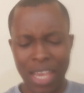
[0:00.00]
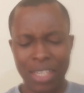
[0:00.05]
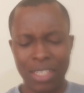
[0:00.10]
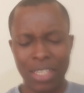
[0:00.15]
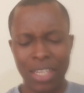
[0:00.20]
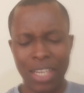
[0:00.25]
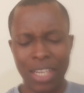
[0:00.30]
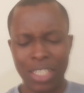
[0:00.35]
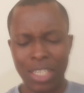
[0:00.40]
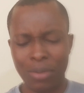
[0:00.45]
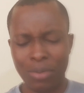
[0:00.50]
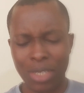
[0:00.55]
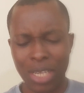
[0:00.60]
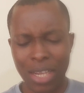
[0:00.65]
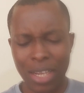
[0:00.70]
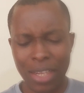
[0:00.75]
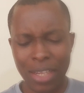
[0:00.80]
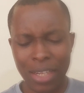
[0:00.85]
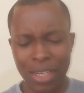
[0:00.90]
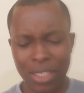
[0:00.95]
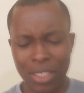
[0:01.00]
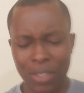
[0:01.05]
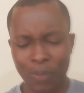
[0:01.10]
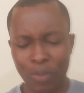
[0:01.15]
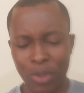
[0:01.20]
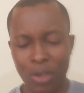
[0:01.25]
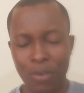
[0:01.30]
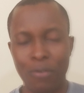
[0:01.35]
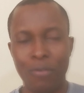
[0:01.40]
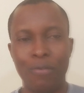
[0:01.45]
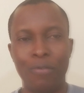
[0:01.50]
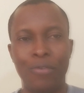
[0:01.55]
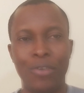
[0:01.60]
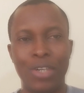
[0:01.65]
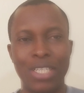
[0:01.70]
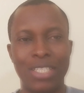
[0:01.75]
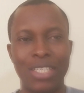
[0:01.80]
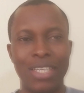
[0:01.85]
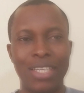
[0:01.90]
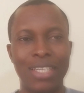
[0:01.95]
Isaiah chapter 8,
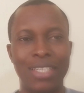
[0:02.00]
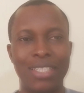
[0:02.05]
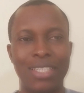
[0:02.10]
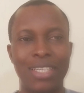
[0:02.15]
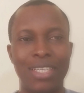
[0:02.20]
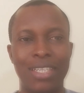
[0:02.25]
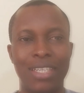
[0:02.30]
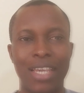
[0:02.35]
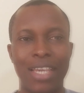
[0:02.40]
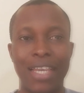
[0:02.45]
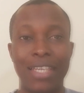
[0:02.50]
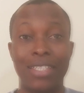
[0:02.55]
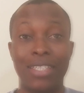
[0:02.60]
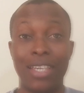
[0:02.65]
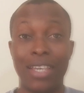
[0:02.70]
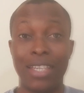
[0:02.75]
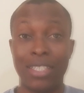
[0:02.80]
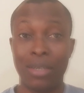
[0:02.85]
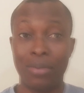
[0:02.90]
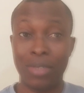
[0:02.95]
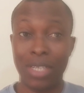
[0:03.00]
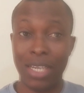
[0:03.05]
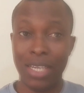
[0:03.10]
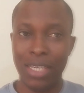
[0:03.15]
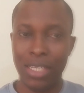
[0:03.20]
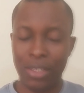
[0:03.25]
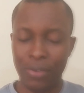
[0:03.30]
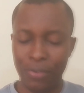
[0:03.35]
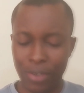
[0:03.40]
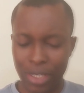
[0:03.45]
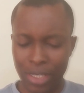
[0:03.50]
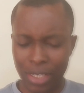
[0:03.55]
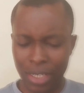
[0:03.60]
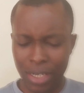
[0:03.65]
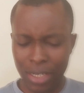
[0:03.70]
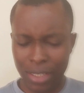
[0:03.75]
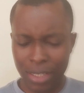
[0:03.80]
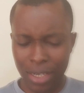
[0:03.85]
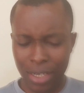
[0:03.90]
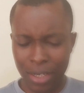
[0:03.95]
verse 18. Isaiah chapter 8, verse
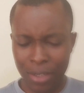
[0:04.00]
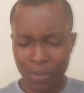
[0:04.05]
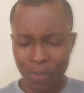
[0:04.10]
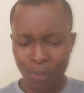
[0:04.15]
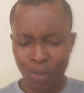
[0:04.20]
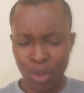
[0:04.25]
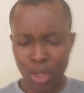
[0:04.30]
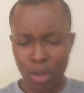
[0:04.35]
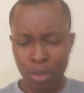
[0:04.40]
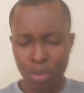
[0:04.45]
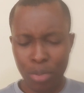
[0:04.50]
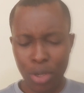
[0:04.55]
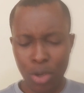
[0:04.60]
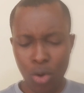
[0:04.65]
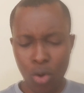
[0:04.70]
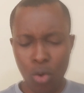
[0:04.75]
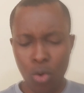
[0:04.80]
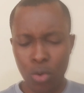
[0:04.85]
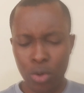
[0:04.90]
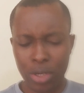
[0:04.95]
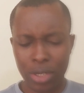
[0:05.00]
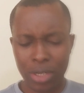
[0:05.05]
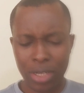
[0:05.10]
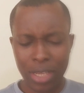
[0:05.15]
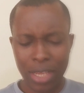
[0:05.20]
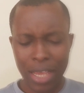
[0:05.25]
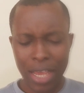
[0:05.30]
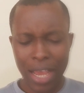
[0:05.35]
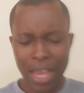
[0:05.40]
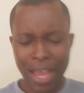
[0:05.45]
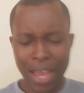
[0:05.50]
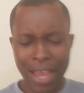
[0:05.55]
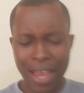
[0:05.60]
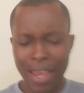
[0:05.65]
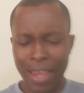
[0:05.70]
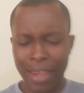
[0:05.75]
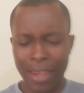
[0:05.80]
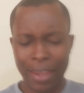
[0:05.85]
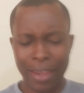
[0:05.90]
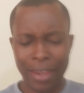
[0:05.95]
18. Behold,
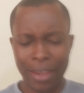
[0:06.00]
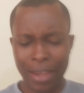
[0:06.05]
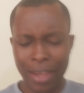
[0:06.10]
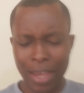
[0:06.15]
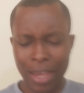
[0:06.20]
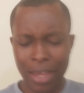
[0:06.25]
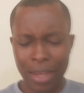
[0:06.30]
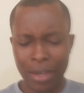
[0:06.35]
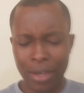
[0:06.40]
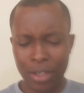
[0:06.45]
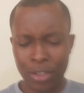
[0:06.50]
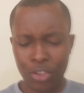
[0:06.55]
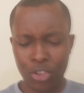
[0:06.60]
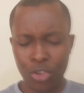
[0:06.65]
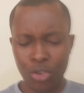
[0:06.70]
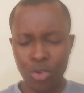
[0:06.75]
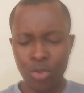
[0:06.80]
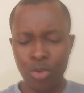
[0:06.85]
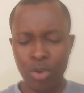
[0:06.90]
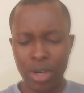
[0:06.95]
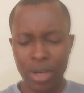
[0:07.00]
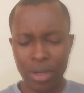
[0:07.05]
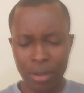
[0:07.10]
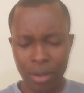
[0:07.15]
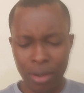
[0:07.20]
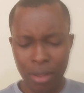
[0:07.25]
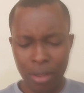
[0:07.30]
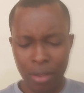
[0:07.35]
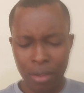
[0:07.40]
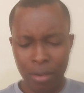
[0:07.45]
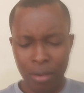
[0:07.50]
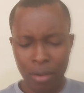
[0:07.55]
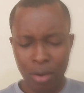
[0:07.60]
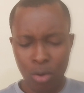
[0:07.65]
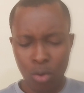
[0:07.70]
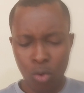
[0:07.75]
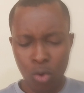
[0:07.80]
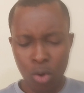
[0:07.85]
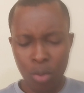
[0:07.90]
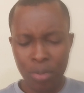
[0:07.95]
I and the children
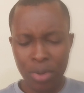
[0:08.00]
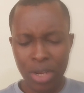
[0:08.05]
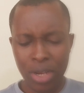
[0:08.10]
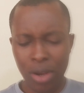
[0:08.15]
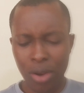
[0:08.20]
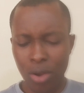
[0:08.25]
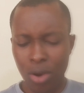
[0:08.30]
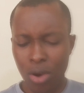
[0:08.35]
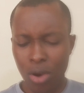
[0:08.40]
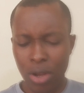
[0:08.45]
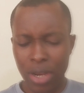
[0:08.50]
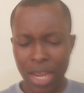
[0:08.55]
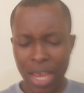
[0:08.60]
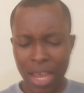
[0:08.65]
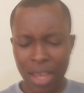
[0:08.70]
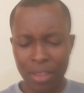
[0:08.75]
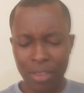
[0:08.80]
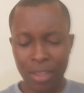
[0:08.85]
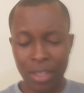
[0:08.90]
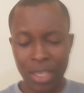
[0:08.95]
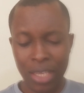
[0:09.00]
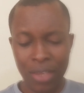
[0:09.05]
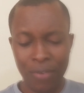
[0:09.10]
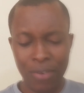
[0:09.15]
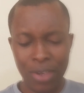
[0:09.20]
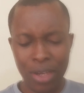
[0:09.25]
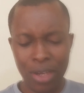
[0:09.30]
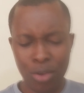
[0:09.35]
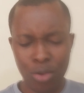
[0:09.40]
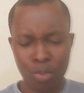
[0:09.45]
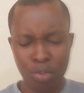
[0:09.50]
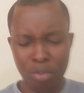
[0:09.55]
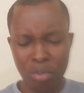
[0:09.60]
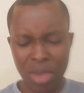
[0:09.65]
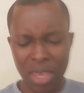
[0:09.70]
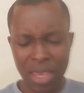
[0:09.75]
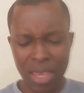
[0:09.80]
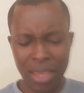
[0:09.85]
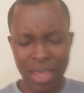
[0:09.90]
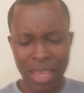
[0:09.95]
whom the Lord hath given
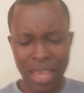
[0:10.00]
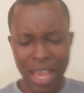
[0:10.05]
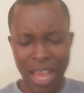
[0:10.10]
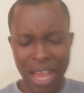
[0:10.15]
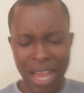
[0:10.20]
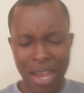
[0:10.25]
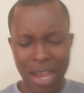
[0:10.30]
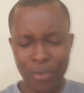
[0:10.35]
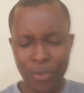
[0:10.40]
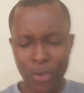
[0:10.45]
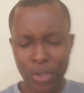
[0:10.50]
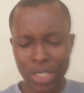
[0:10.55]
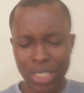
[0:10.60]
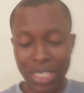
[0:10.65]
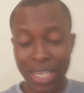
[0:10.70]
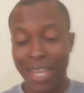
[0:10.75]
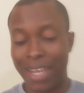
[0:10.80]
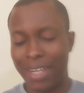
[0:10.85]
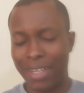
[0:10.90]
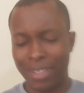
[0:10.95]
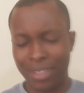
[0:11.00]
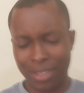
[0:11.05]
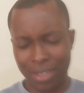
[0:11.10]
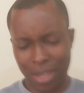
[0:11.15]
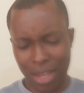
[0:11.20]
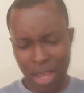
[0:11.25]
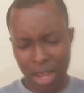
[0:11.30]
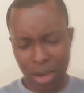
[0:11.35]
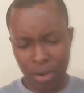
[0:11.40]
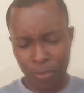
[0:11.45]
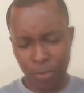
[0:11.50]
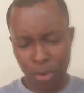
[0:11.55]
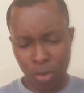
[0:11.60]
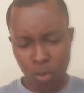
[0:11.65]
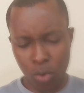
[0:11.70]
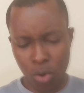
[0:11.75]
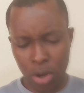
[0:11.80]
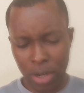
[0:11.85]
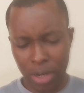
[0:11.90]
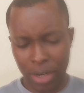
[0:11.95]
me are for signs and for
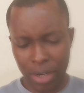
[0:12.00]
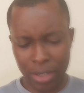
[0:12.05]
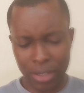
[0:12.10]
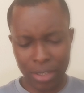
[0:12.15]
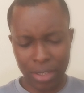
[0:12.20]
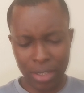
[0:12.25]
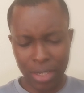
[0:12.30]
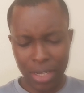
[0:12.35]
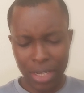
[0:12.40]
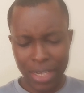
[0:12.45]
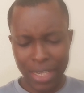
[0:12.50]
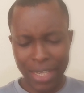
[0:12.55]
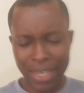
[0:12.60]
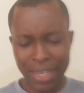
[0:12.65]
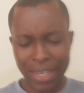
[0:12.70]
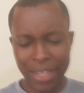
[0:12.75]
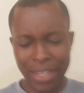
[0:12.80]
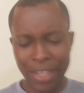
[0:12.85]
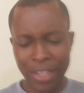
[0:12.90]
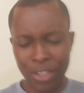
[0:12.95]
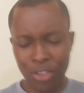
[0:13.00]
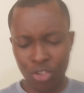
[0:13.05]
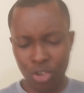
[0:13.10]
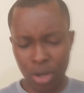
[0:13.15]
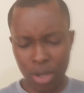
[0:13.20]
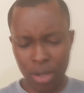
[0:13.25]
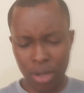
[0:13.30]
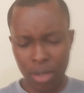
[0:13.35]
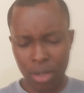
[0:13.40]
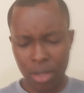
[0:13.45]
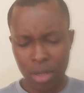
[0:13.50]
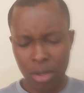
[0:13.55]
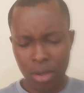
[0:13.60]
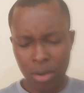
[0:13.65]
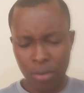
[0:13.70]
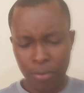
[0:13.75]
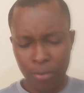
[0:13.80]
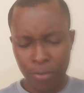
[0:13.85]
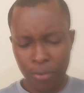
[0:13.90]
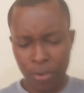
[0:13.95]
wonders in Israel
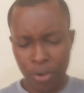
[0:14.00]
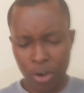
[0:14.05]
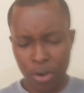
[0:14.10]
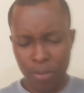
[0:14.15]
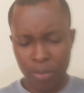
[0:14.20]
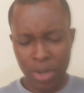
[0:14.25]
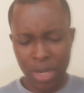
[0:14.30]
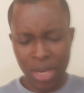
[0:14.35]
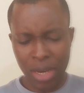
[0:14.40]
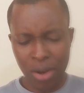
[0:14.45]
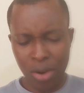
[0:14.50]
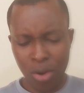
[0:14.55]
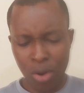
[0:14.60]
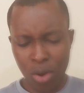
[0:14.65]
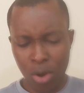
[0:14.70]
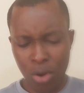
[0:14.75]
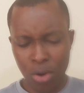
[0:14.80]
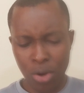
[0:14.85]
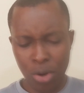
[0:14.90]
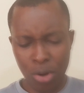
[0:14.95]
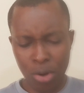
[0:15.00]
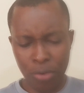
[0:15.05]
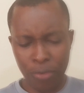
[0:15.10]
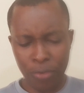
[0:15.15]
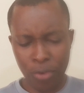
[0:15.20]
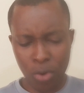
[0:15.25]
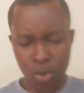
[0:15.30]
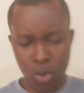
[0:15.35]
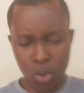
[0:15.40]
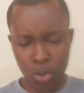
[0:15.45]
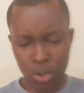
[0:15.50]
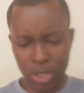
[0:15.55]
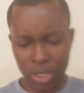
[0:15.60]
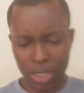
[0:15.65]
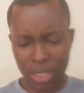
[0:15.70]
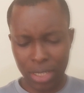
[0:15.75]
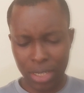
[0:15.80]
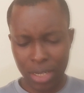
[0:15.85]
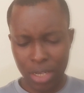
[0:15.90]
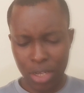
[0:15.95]
from the Lord of
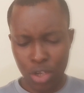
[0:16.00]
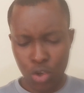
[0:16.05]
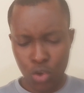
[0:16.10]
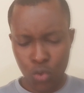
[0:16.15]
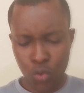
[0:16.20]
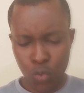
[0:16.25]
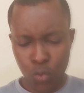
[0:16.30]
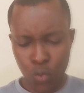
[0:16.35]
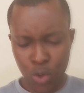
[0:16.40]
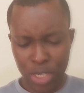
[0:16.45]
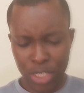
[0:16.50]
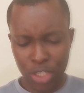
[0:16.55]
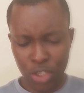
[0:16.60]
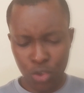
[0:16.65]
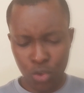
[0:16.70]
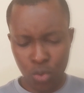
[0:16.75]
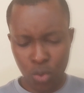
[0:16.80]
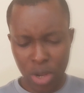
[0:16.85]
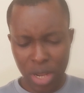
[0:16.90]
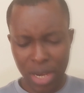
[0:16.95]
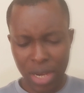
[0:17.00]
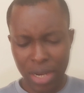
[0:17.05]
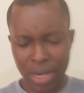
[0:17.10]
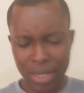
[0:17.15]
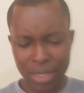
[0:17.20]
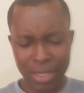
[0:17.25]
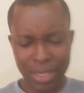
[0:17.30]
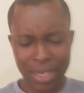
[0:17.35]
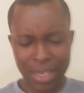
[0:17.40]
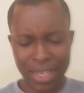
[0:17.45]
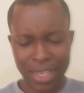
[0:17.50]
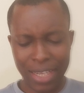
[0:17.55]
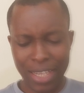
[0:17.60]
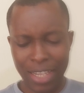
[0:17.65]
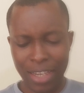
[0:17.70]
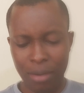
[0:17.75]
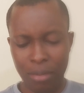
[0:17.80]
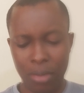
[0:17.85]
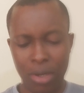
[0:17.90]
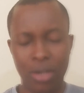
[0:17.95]
hosts, which dwelleth
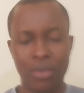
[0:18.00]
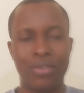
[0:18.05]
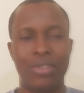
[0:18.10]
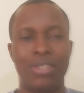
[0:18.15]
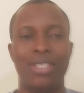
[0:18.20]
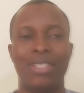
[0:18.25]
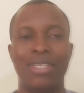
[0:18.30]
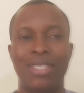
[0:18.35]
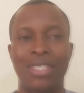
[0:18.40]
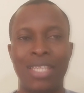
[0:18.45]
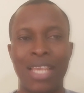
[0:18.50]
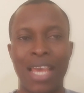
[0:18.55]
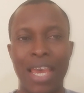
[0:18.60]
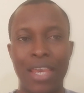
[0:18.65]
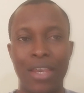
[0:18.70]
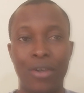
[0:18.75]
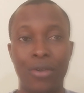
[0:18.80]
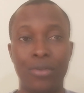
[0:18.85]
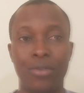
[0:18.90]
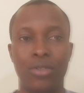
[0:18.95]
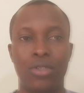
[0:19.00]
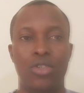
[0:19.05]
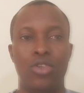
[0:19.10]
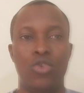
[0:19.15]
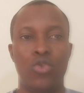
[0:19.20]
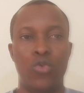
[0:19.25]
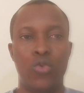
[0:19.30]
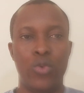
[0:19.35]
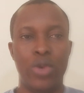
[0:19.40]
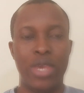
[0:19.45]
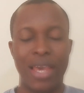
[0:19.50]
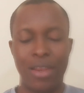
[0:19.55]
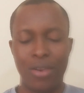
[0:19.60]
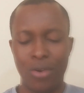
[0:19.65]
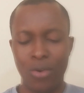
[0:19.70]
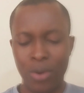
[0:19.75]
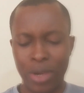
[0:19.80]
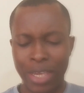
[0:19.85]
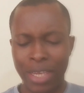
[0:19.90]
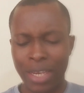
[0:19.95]
in Mount Zion. We are
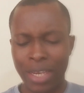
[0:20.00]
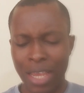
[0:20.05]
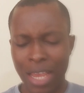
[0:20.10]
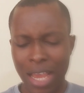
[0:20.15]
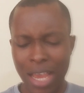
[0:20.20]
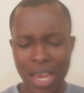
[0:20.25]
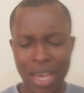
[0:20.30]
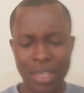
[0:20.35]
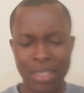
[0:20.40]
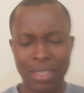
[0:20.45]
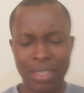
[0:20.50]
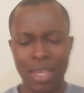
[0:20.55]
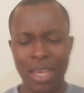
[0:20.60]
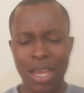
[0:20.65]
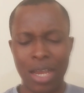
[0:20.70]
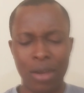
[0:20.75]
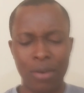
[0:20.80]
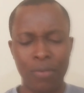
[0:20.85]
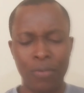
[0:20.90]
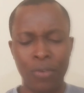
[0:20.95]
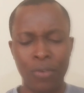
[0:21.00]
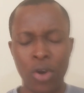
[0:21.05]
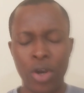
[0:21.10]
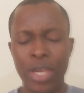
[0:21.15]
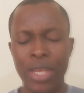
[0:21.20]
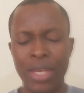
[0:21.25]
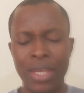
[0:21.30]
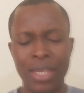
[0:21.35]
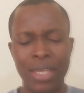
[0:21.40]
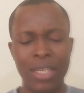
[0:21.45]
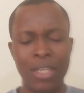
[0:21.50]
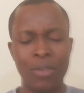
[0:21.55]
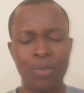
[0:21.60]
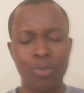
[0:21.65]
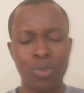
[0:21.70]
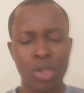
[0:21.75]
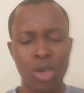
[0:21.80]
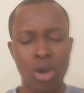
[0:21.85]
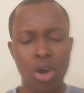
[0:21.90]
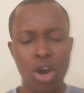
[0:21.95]
looking at
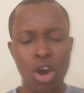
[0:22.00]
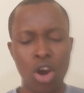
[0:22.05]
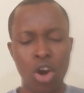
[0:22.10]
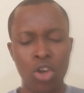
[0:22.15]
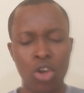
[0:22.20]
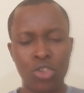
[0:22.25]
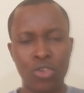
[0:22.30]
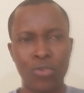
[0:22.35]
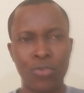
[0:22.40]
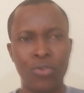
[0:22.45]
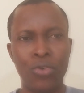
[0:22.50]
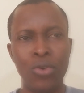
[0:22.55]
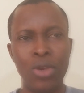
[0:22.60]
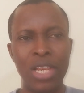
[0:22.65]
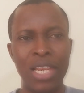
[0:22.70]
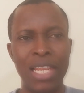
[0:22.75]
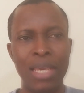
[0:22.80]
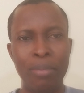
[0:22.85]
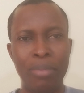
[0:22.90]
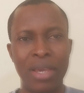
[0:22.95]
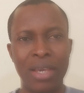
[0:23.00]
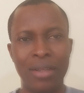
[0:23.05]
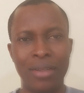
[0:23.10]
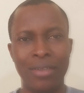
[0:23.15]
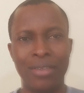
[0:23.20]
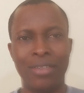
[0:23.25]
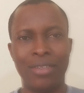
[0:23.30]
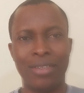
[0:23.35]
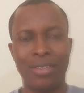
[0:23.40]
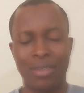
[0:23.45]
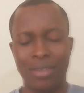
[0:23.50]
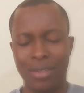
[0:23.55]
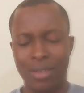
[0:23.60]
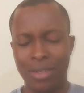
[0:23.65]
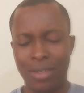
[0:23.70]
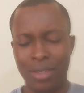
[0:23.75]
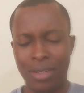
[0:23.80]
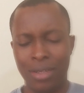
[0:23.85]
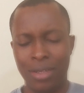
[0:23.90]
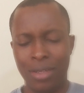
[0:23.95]
avoiding hurtful labels,
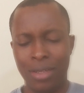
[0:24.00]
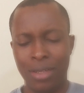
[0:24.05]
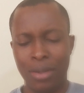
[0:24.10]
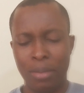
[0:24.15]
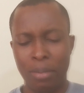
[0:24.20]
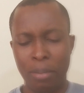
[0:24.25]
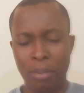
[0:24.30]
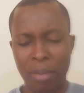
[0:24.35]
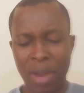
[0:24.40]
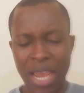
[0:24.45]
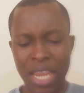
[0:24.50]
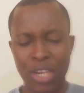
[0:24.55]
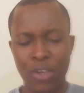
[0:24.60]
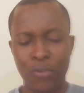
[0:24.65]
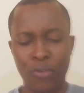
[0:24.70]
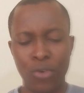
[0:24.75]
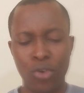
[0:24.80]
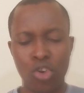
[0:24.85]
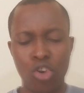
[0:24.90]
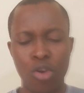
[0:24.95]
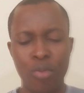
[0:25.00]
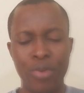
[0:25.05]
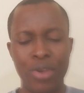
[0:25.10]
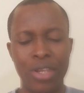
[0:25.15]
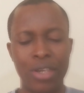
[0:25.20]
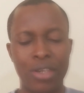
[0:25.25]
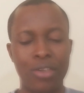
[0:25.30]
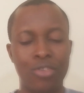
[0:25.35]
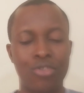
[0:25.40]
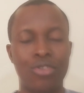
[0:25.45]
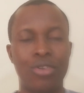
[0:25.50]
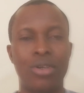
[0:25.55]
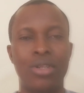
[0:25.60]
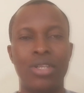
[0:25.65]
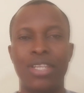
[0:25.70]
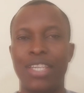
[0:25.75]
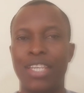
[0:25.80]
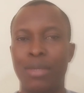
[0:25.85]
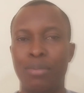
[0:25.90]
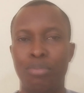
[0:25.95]
mindful
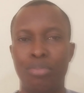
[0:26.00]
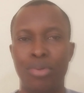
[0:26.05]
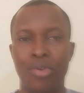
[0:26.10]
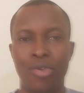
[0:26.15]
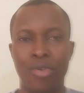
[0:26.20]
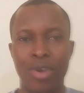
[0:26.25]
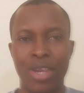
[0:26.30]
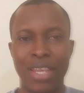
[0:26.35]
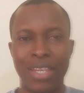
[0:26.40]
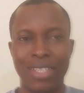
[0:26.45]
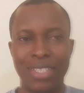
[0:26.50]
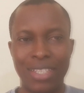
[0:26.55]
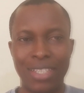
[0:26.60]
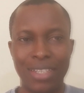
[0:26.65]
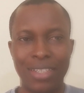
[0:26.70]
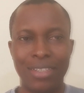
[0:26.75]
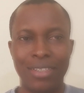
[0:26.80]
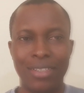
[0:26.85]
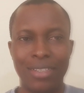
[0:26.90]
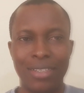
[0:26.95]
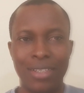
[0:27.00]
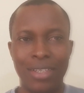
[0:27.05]
communication in parenting.